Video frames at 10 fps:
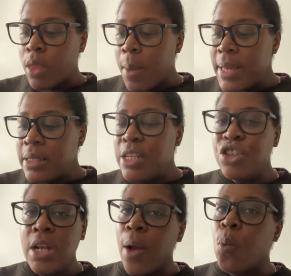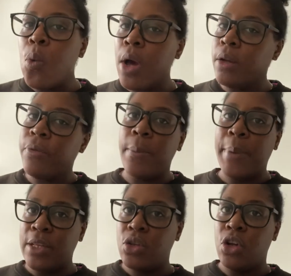but it's literally like one of the
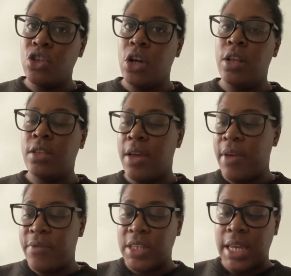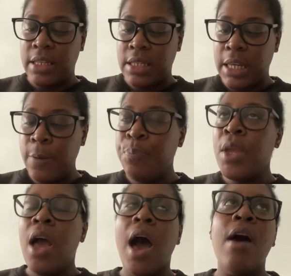best hot chocolates I've ever tasted,
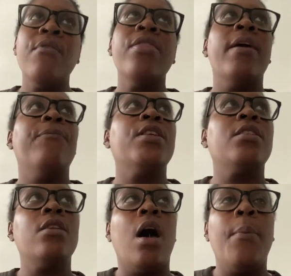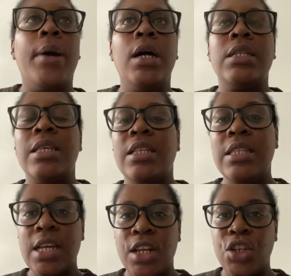other than the Starbucks
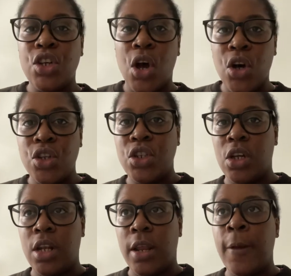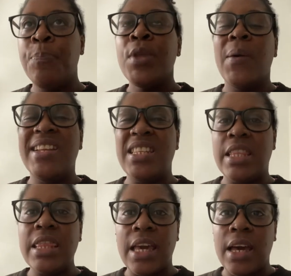signature hot chocolate, which is
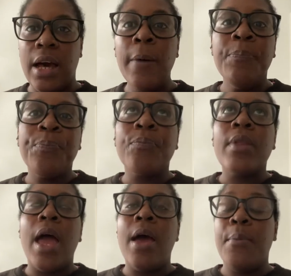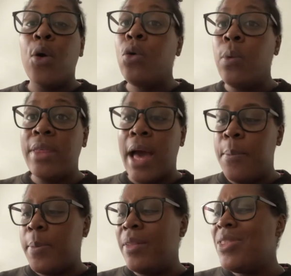thicker, all with
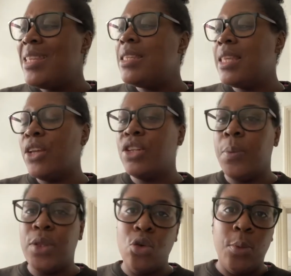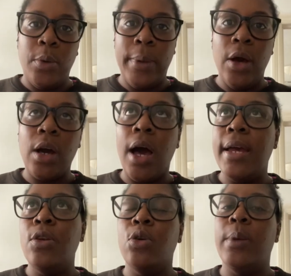almond milk. This is actually with normal milk. I
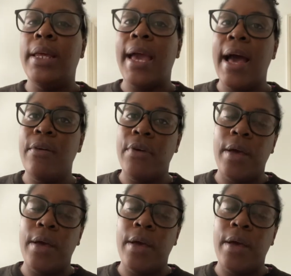normally have